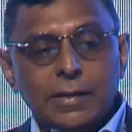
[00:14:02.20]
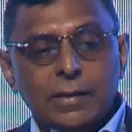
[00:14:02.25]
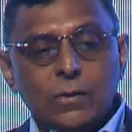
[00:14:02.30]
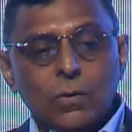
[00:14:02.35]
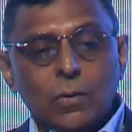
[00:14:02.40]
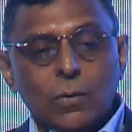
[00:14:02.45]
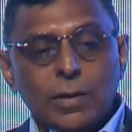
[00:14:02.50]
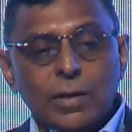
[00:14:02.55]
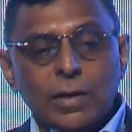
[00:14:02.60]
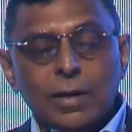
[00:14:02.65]

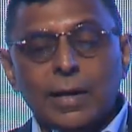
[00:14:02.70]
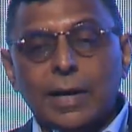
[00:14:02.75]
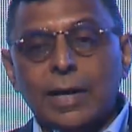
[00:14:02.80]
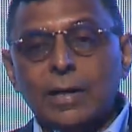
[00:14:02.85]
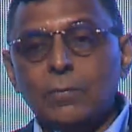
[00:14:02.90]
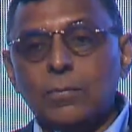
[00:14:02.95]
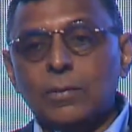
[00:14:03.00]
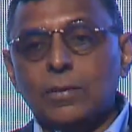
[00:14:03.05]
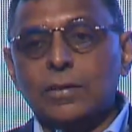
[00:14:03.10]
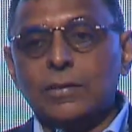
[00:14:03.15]
go in
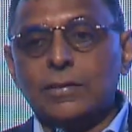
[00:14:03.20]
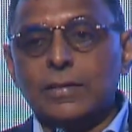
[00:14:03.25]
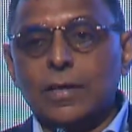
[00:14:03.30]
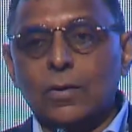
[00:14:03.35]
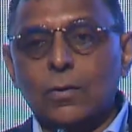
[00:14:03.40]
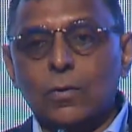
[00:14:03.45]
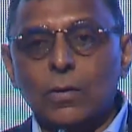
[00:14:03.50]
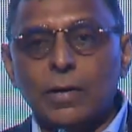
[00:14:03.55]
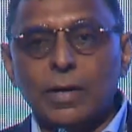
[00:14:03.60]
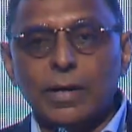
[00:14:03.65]
line with the
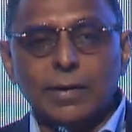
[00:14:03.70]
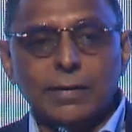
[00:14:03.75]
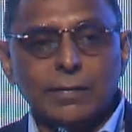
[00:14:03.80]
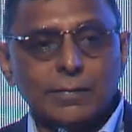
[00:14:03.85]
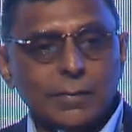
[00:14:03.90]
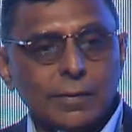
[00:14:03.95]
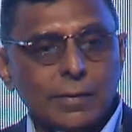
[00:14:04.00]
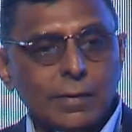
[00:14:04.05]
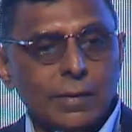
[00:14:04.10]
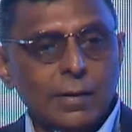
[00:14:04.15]
shareholding.
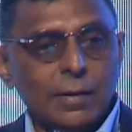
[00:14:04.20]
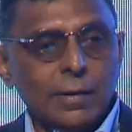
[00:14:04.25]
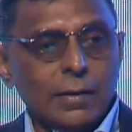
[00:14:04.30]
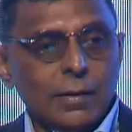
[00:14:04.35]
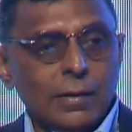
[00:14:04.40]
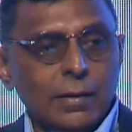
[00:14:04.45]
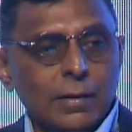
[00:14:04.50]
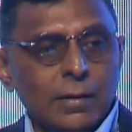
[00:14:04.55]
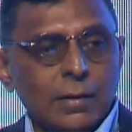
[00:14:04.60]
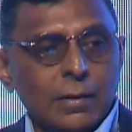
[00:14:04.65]

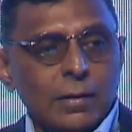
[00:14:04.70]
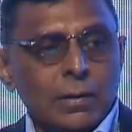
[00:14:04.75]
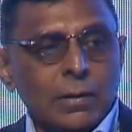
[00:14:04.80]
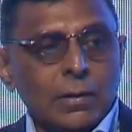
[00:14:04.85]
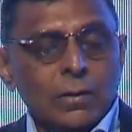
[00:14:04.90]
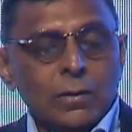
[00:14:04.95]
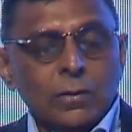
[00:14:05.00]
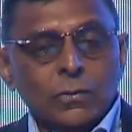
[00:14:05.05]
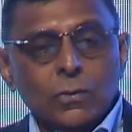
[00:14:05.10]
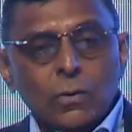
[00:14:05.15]

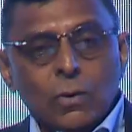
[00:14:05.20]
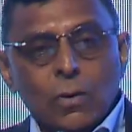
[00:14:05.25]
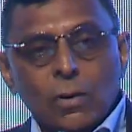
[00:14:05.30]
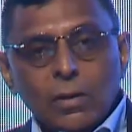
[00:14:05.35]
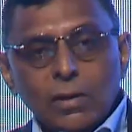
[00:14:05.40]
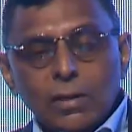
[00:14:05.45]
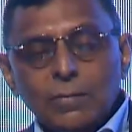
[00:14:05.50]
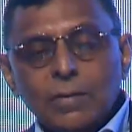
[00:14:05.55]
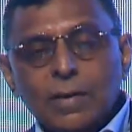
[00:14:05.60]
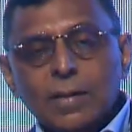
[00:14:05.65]
So
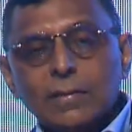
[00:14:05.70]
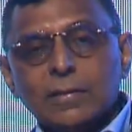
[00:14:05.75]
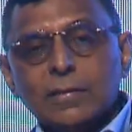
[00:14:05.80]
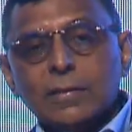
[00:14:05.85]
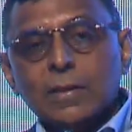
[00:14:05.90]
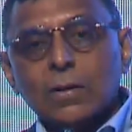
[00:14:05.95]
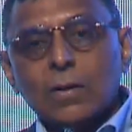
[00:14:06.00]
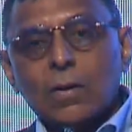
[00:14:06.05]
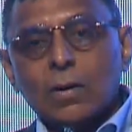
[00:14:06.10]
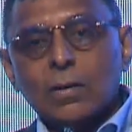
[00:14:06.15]
all of us
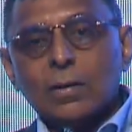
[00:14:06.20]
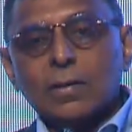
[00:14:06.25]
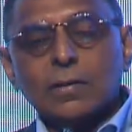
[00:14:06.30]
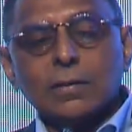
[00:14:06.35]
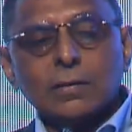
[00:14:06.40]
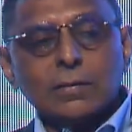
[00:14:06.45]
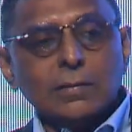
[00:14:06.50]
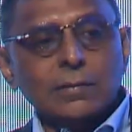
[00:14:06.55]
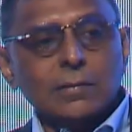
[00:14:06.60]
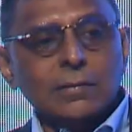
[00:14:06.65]
are
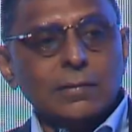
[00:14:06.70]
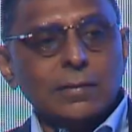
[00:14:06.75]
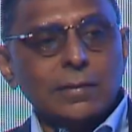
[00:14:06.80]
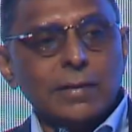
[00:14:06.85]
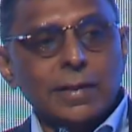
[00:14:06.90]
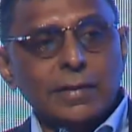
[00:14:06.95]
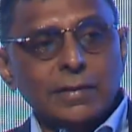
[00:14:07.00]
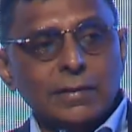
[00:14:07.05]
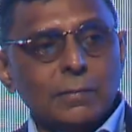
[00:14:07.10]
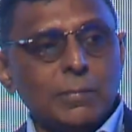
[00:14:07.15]
not
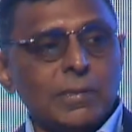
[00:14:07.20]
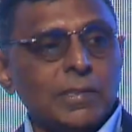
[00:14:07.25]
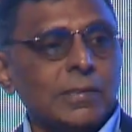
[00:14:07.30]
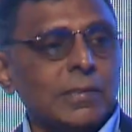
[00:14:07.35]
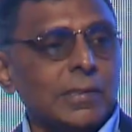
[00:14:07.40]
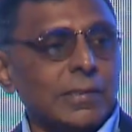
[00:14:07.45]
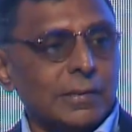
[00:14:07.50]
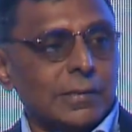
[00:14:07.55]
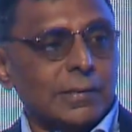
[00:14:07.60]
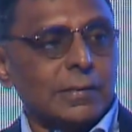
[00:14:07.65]
in the
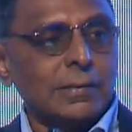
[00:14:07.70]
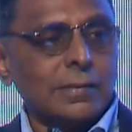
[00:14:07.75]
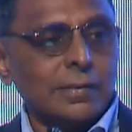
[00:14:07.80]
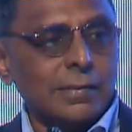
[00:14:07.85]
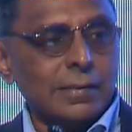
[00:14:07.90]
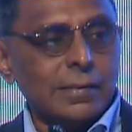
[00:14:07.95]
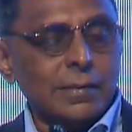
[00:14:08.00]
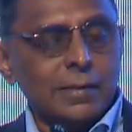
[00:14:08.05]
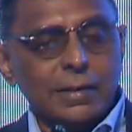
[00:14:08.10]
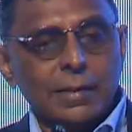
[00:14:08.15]
business.
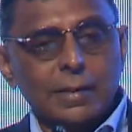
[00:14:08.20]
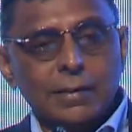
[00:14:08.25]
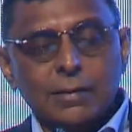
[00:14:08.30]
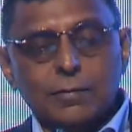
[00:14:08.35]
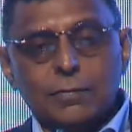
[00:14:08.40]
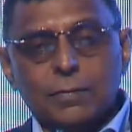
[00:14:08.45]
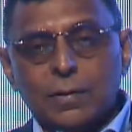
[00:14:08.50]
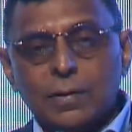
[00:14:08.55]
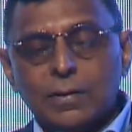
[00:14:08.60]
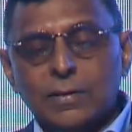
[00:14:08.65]

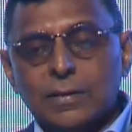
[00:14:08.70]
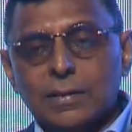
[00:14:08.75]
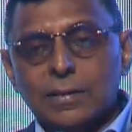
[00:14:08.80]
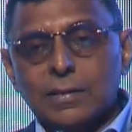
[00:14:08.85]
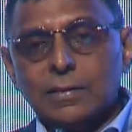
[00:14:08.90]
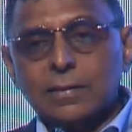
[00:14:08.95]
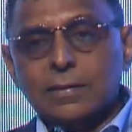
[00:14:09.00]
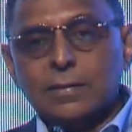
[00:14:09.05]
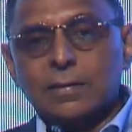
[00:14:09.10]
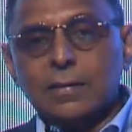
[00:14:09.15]
For
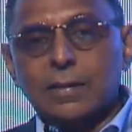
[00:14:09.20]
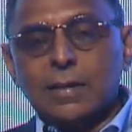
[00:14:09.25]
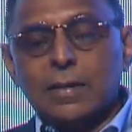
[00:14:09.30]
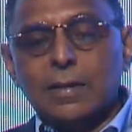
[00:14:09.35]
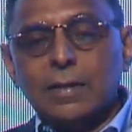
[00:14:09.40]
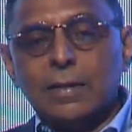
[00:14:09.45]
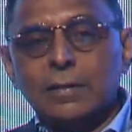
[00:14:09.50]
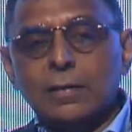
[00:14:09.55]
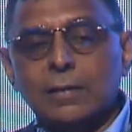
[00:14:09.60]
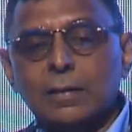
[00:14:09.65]
instance,
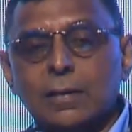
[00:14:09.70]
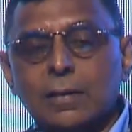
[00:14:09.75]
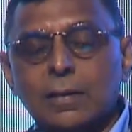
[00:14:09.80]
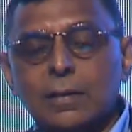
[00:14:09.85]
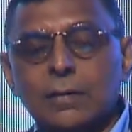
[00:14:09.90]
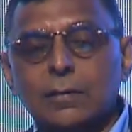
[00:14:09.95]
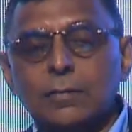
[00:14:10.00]
in the